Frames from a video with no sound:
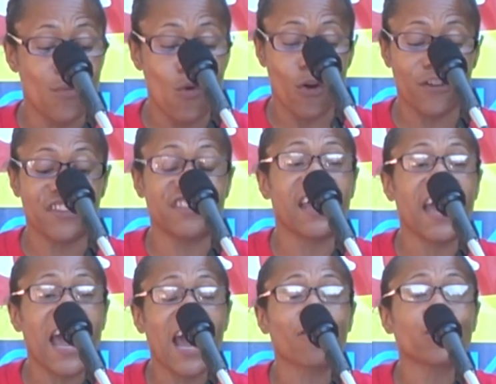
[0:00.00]
more than the
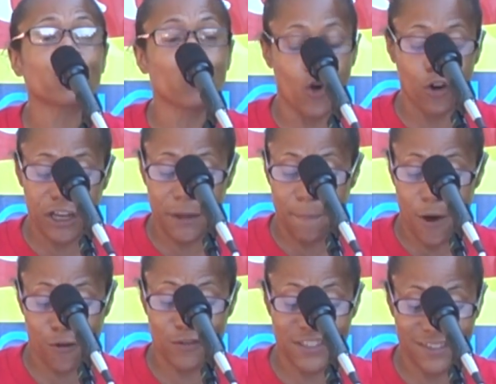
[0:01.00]
average working
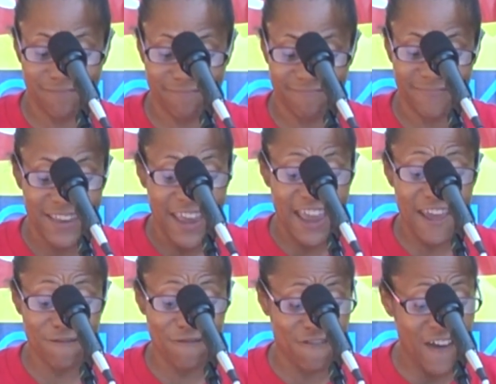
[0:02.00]
person.
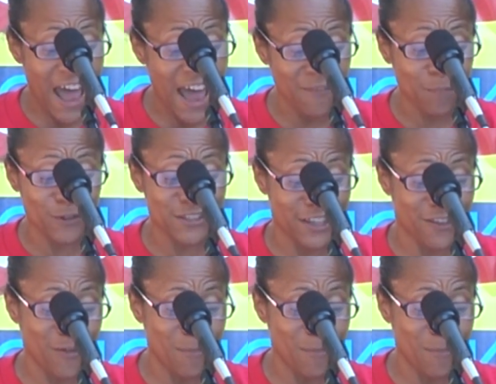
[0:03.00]
And 5% of